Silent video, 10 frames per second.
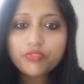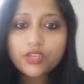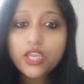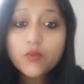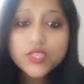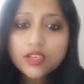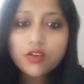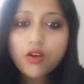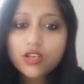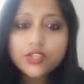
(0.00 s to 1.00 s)
He was
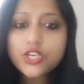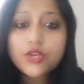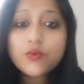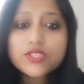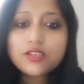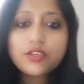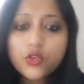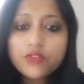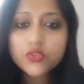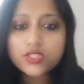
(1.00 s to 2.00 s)
a
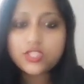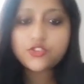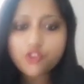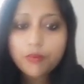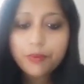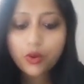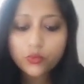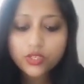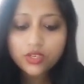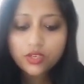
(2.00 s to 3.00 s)
university
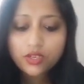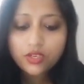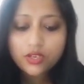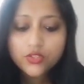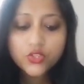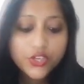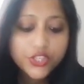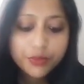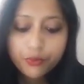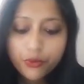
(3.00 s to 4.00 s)
dropout.
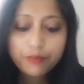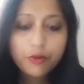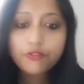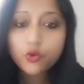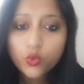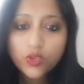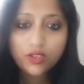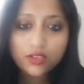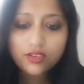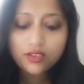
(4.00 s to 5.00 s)
Sergey Brin of
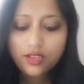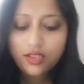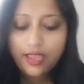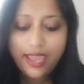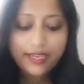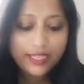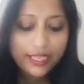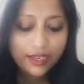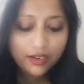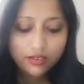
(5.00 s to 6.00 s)
Google,
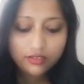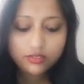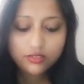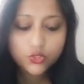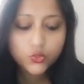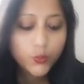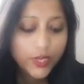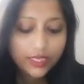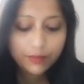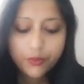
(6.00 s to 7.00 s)
Annie
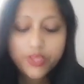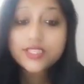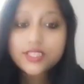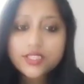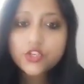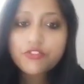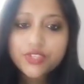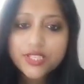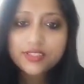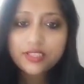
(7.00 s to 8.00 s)
Sweeney, president
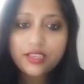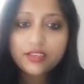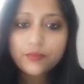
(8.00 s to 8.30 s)
of Disney.